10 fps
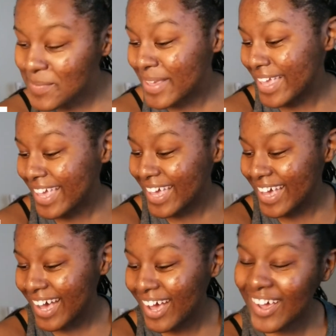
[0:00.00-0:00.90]
it,
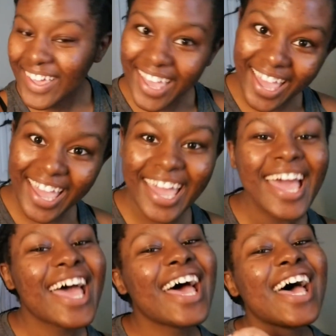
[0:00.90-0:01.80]
okay?
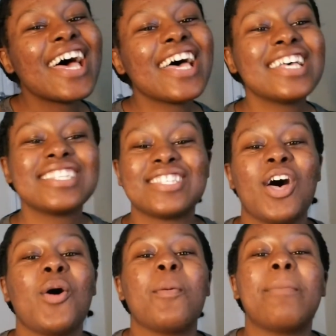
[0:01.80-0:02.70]

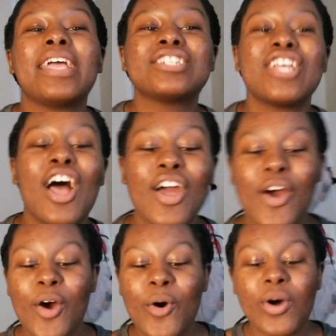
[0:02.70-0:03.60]
So make sure y'all
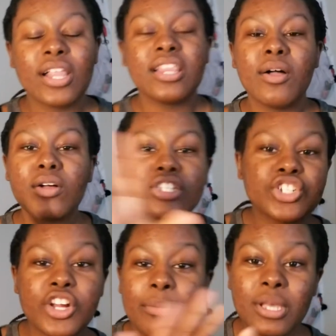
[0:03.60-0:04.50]
go
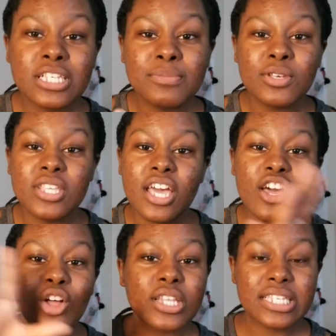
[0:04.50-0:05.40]
stream his music,
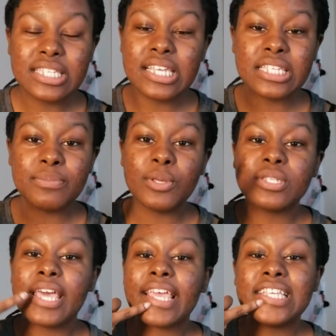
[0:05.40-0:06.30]
go listen to his
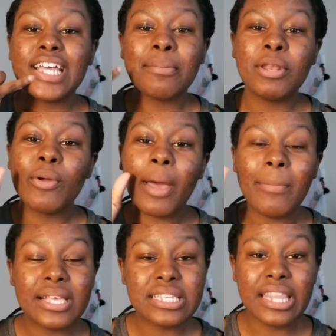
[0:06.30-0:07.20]
music. He's going to be doing
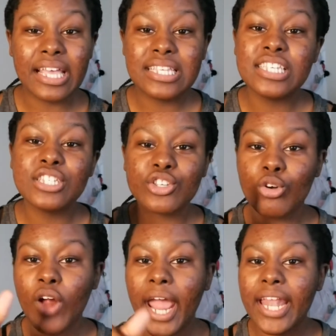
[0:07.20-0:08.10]
amazing things. He's in
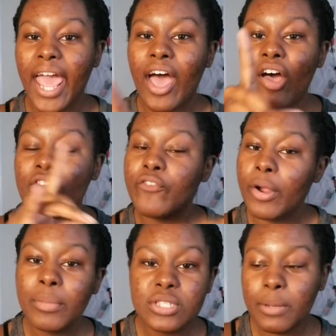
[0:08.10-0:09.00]
school right now
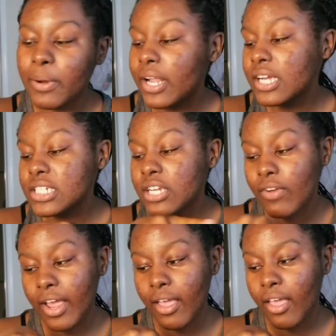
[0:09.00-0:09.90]
for music production,
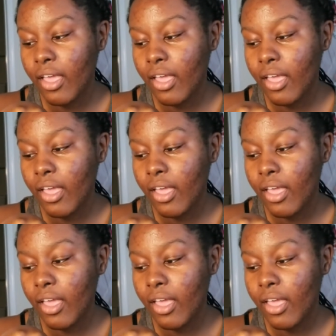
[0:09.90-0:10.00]
right?